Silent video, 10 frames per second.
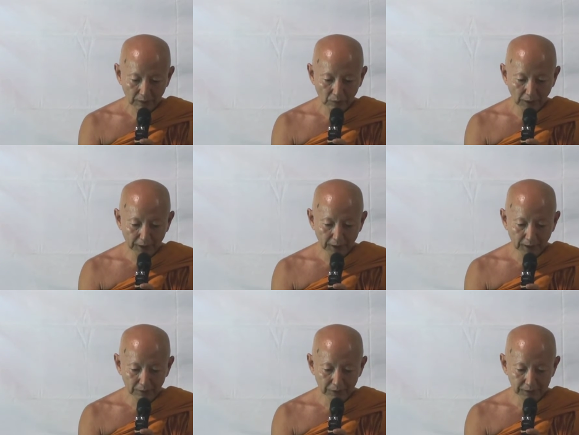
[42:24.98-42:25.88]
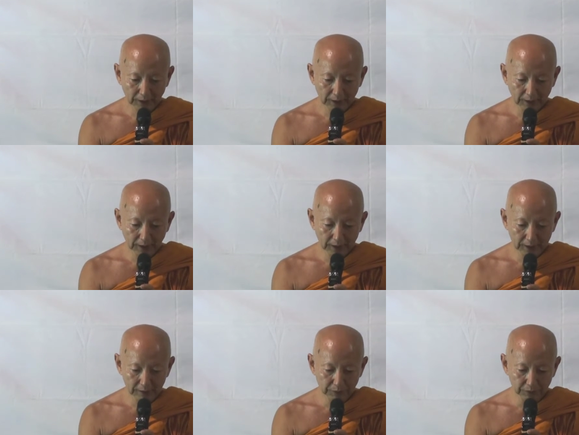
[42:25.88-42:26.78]
one uh, was that uh,
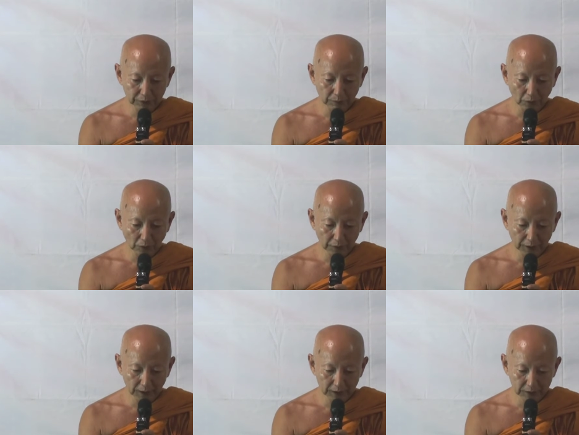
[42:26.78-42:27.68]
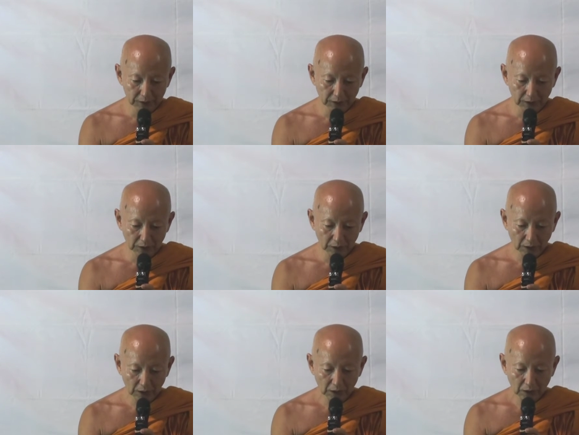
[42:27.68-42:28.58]
he'll be reborn as a
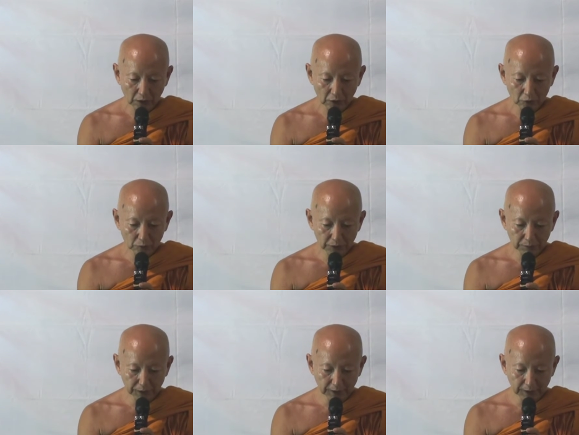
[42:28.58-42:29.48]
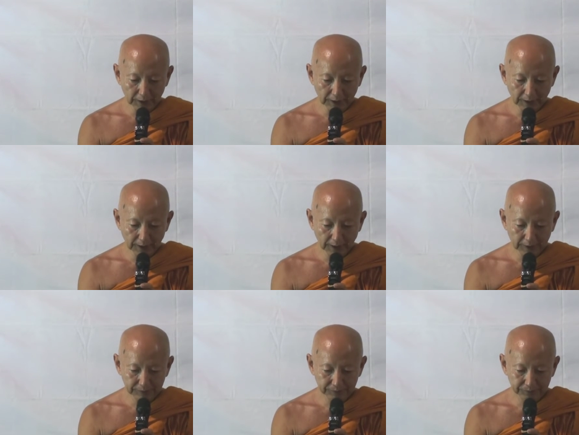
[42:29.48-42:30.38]
human being again.
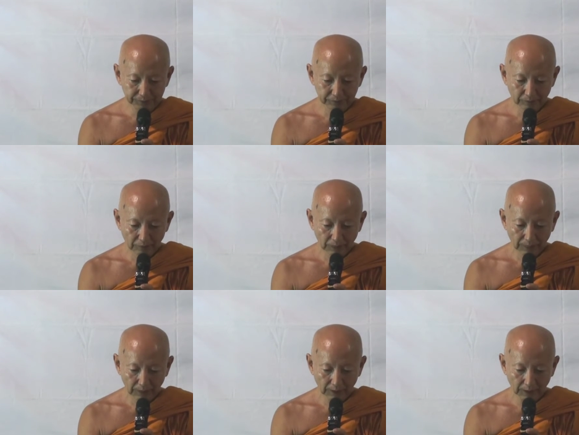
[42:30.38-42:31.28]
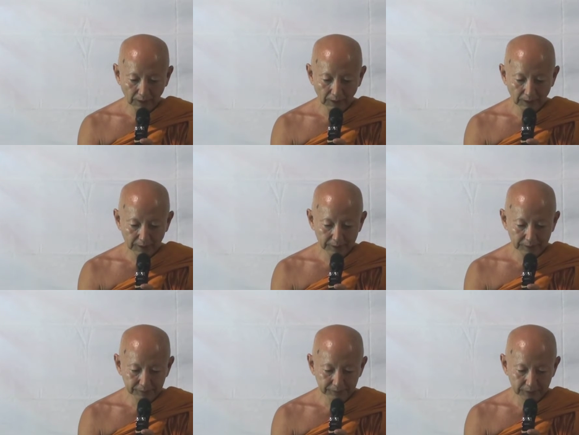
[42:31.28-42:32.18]
Uh,
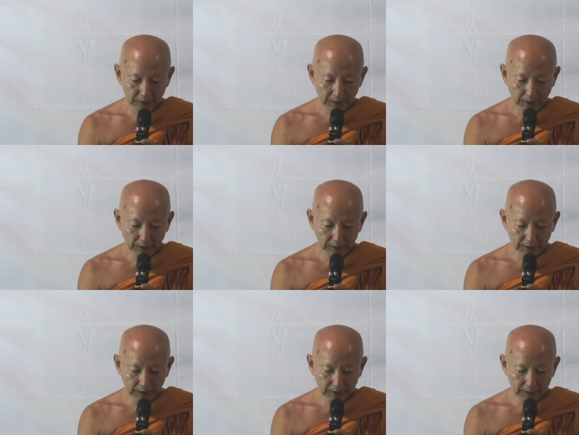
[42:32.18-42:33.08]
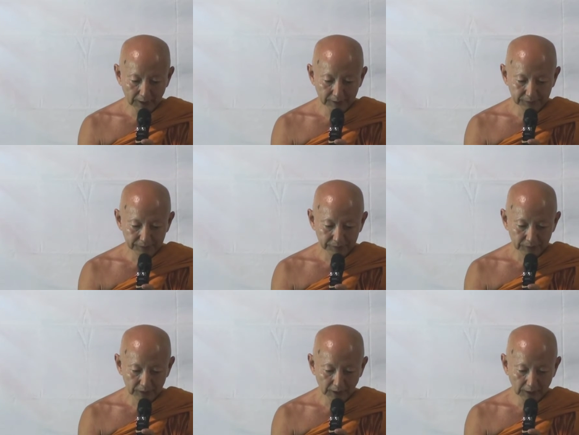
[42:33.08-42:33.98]
and then, uh,
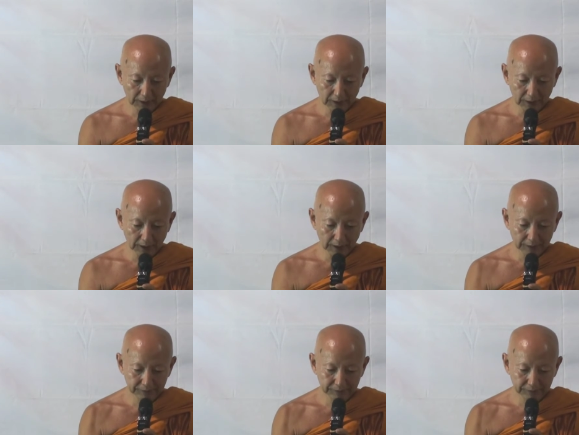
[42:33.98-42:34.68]
secondly,